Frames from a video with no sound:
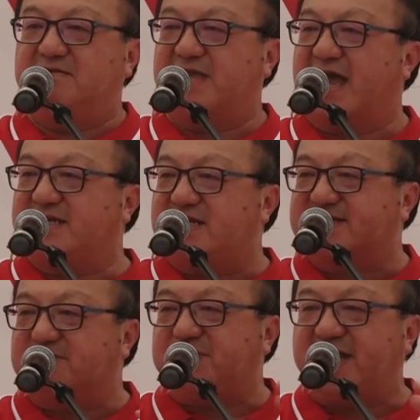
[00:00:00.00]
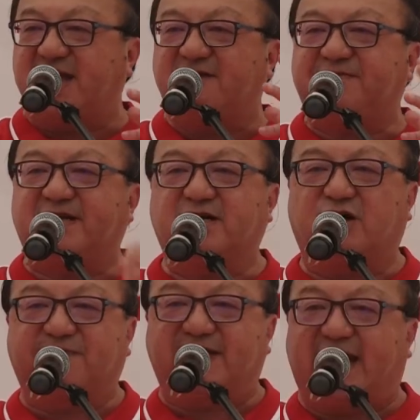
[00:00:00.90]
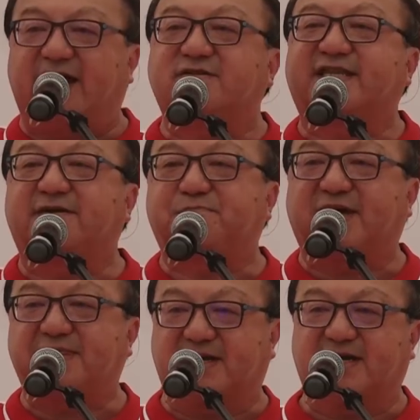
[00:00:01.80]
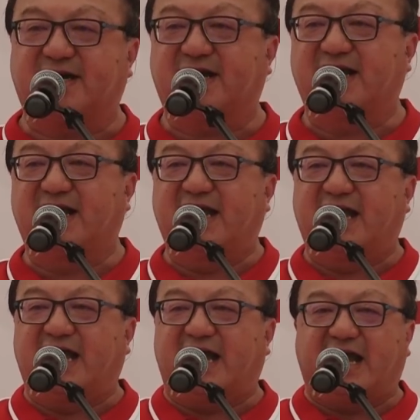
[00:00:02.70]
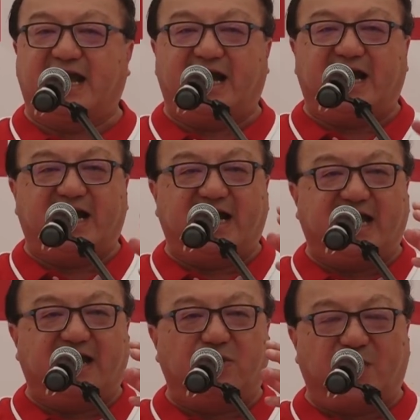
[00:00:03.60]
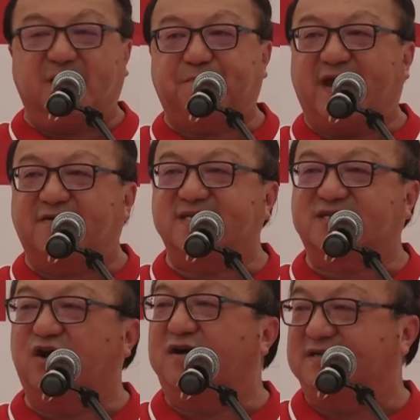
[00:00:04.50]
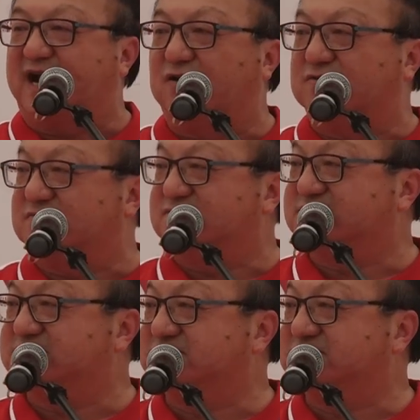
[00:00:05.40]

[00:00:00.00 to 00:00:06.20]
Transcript: That is the behavior of an elder brother when the parents not around.